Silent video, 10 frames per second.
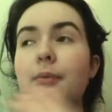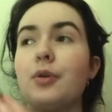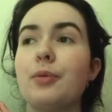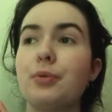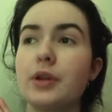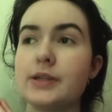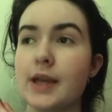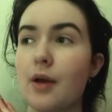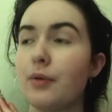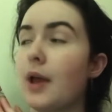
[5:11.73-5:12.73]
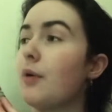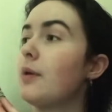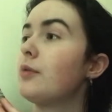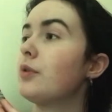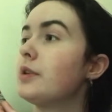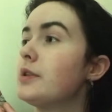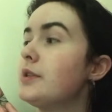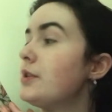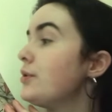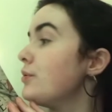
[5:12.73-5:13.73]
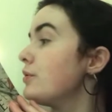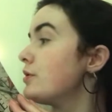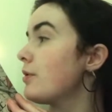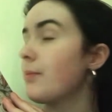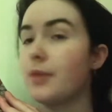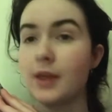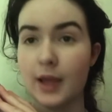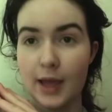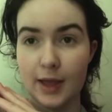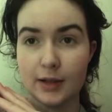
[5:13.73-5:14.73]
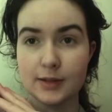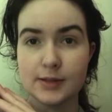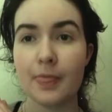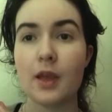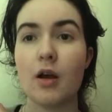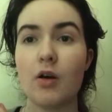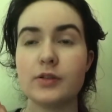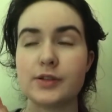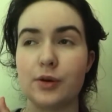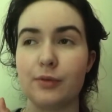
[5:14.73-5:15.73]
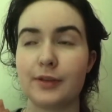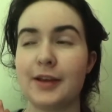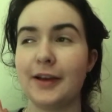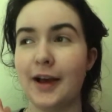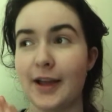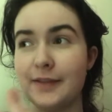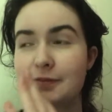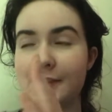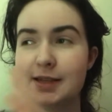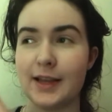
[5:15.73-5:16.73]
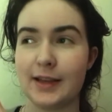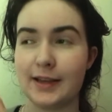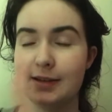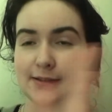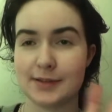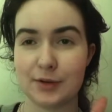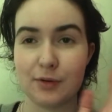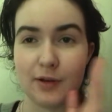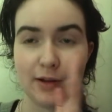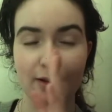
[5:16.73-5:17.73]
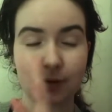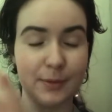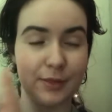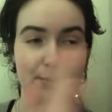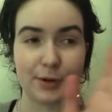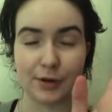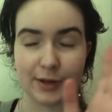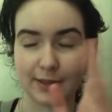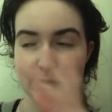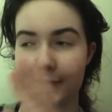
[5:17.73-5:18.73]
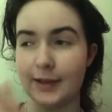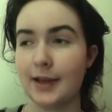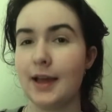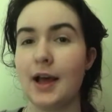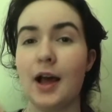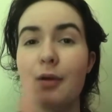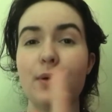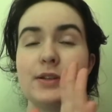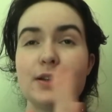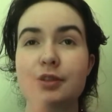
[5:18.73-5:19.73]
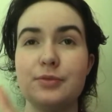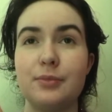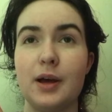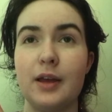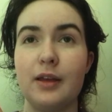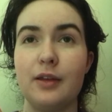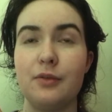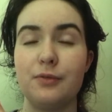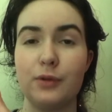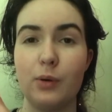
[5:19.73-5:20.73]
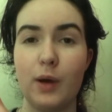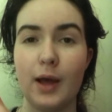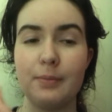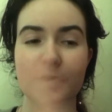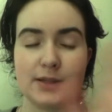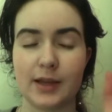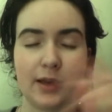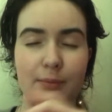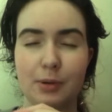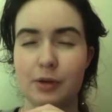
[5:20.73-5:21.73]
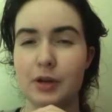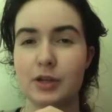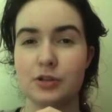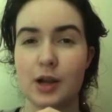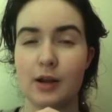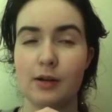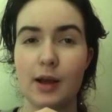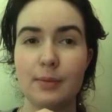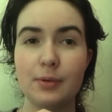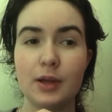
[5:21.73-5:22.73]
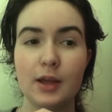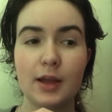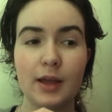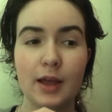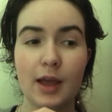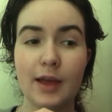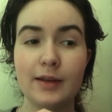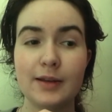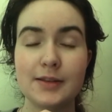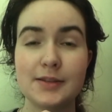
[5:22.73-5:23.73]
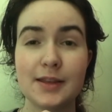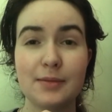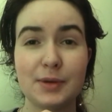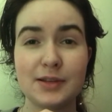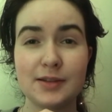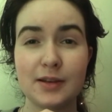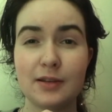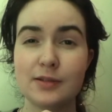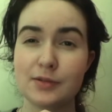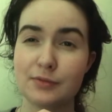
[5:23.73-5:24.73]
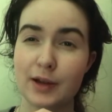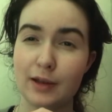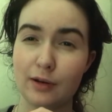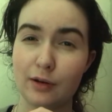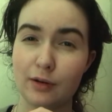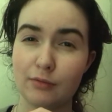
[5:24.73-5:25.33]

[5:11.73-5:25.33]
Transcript: going to put it down now. I'm going to do something else. Also, I have to tell you, because you know, on about the period thing. I went onto my Flow app. It's like a period tracker app. And it said that my cycle is irregular.